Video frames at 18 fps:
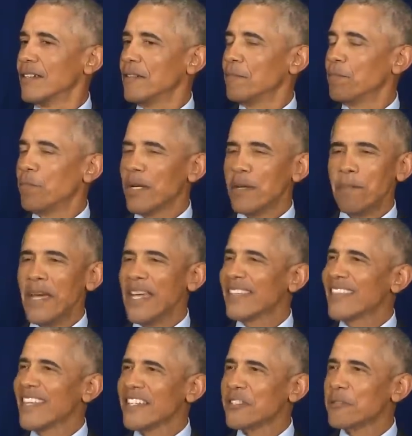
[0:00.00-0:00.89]
but it
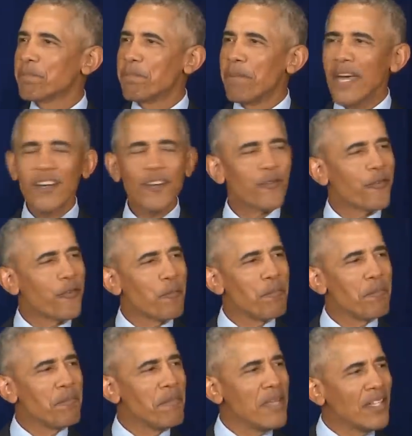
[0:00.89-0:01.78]
made things better for
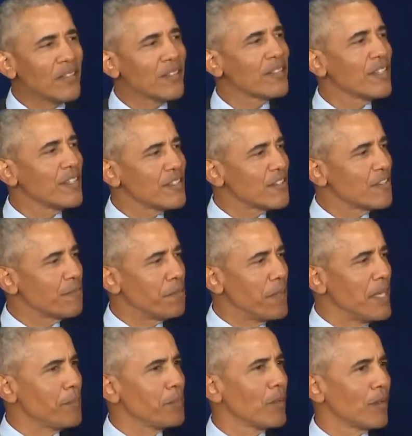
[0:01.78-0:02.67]
millions of
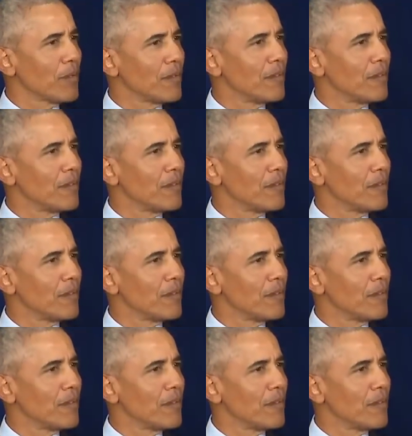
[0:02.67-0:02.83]
people.